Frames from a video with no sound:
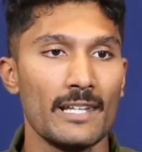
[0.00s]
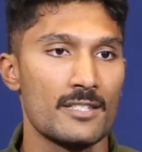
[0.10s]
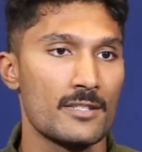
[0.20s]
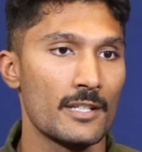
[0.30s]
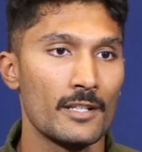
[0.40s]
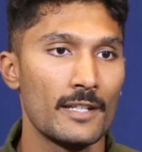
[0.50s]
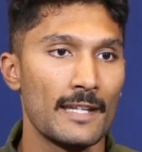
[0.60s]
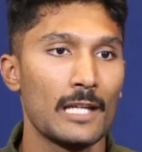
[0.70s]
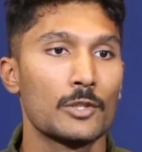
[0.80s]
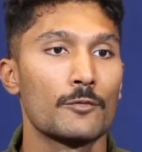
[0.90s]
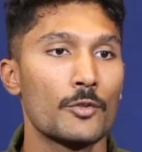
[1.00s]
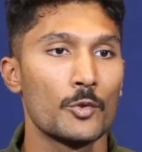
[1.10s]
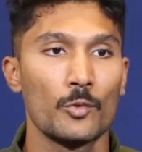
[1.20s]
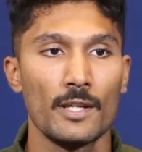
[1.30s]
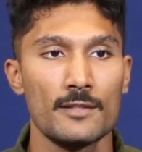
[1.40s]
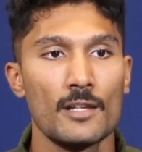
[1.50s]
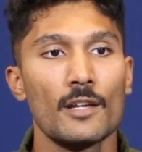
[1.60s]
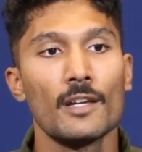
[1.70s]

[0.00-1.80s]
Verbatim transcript: rest in a decathlon for two days.